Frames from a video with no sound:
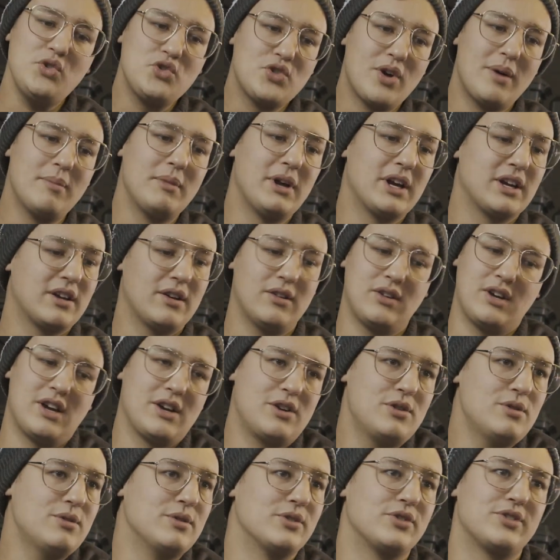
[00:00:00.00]
So I'm like,
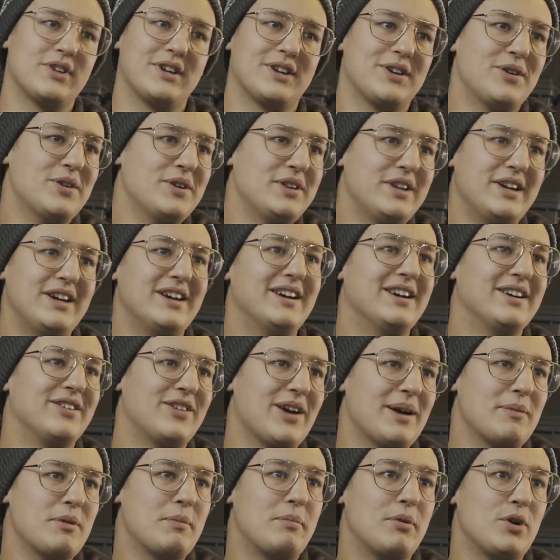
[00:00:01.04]
okay, cool. So I go in there,
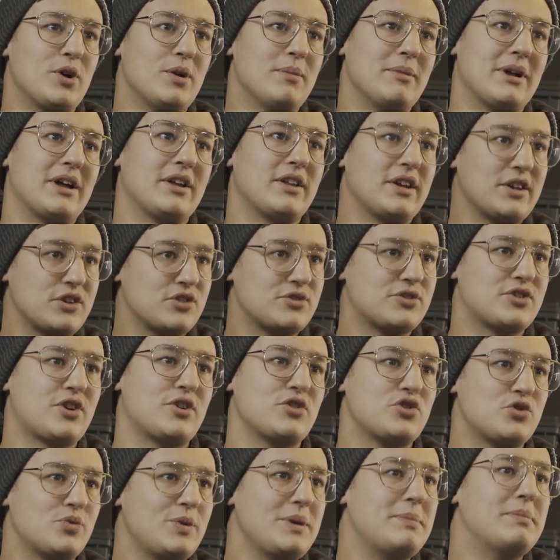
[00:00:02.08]
grab the broom, and I like
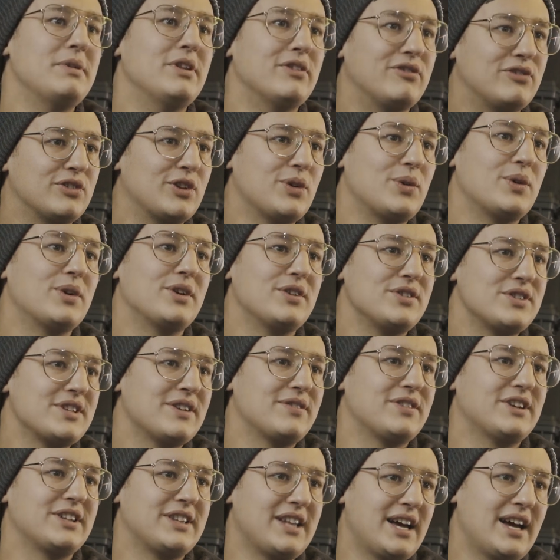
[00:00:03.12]
start sweeping the floor and
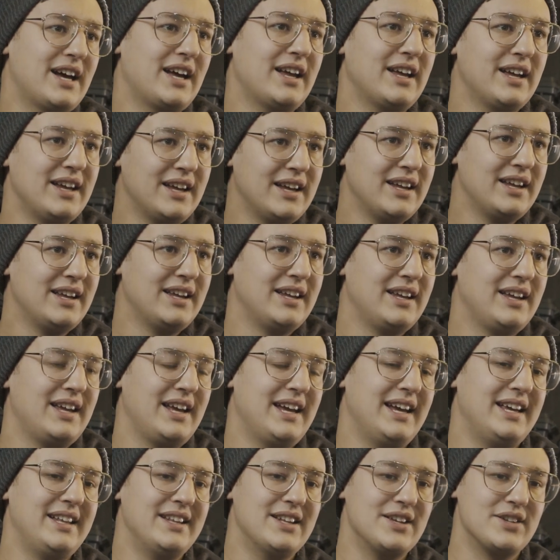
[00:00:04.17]
stuff like that.
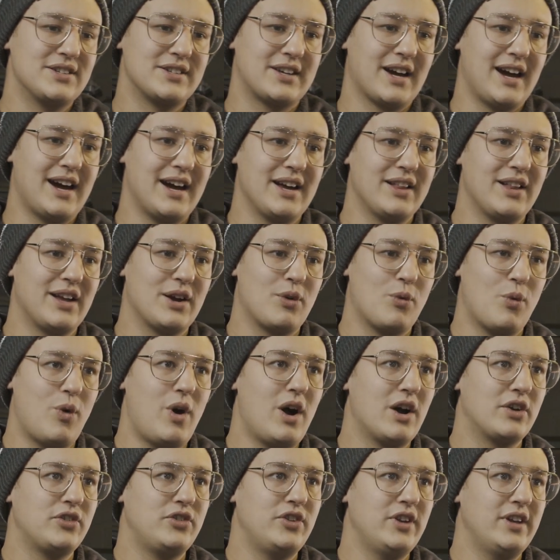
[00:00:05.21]
And this guy like
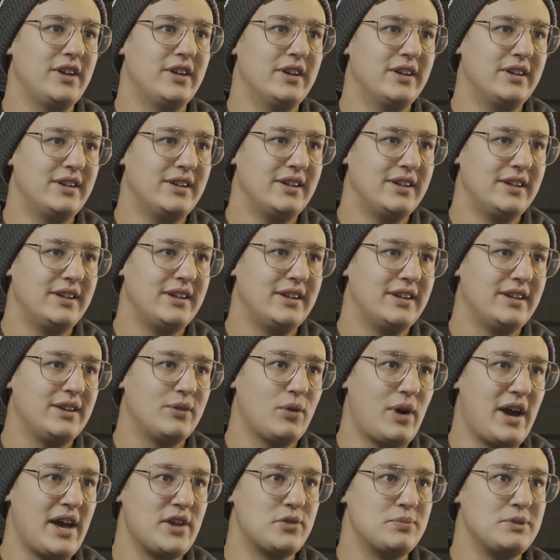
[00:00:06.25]
walks in
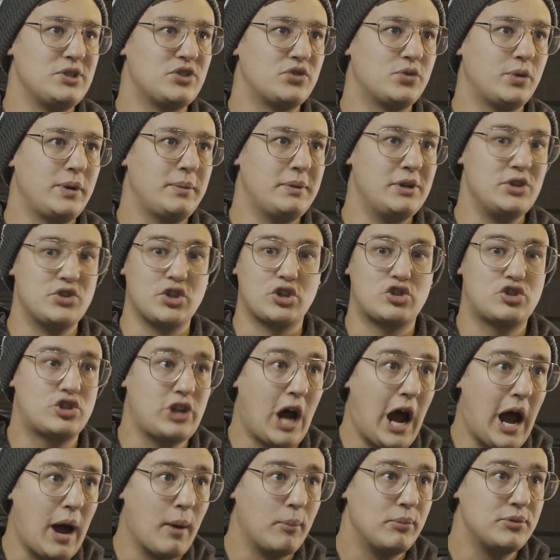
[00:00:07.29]
as me sweeping. He's like,
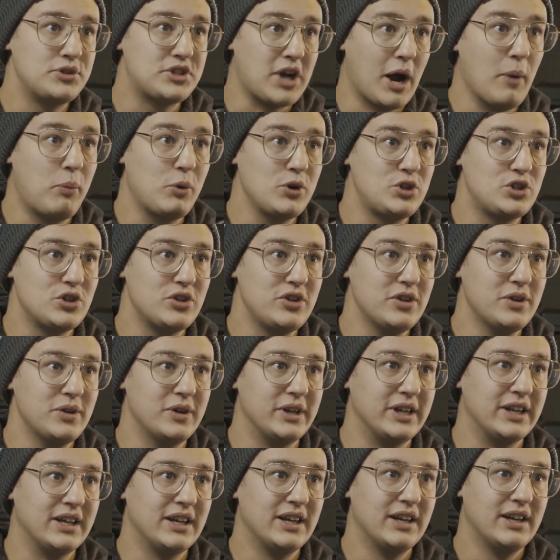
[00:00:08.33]
stop what you're
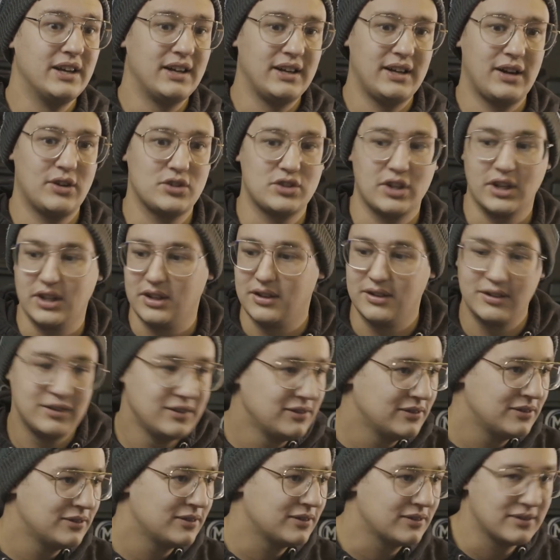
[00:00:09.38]
doing. And I was like,
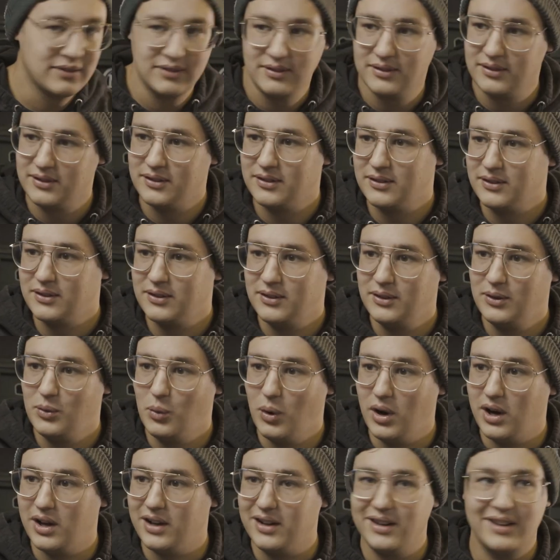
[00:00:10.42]

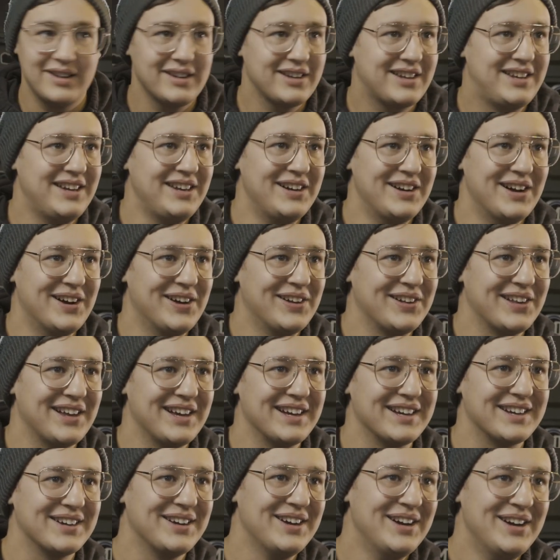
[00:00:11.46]
what?
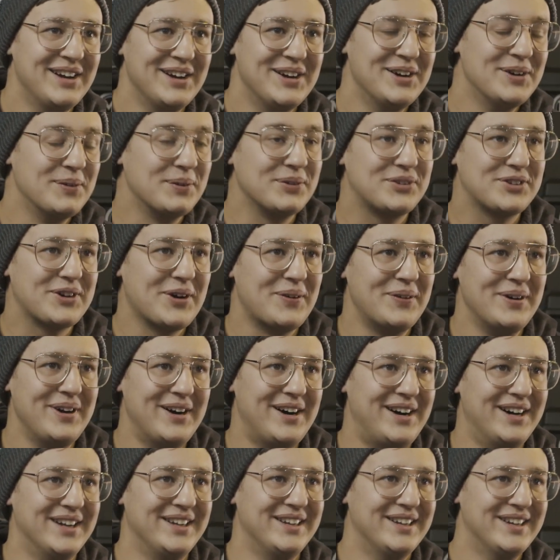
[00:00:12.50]
Like, what's going
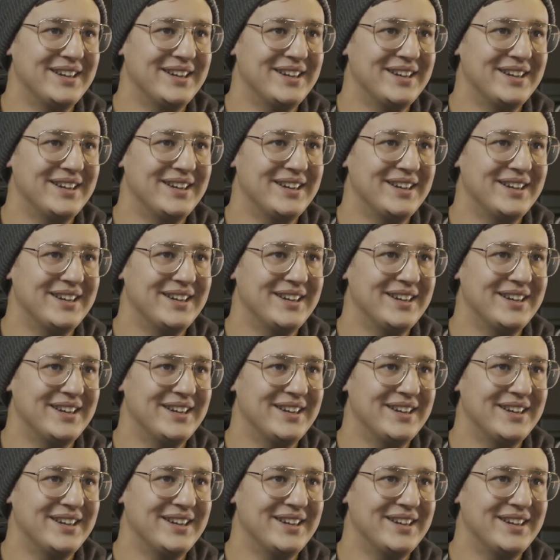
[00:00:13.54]
on?